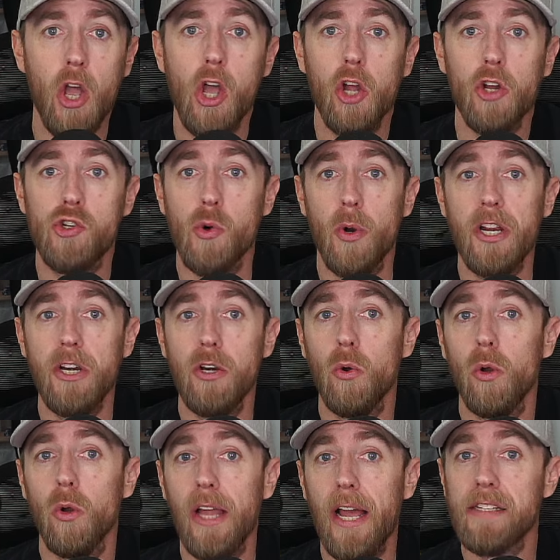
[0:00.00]
Joining
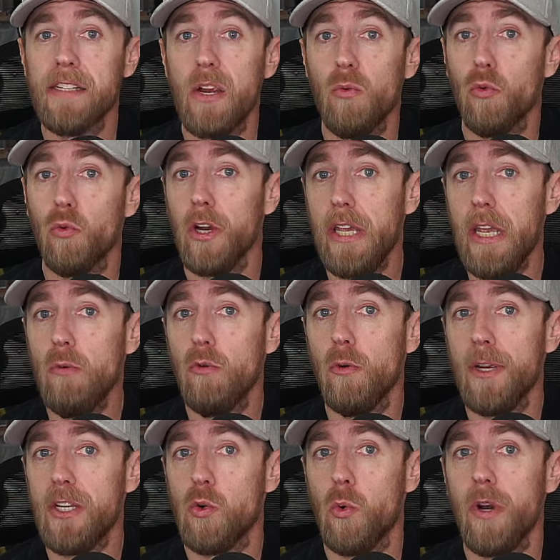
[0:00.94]
Newell as a rookie will
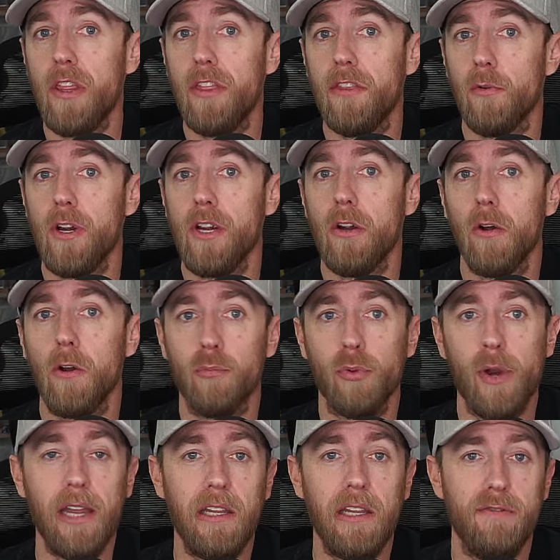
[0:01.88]
be 23-year-old
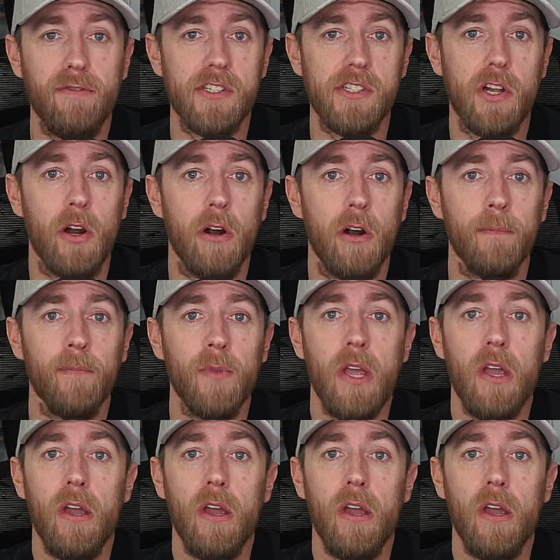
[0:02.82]
Bradley Fizard.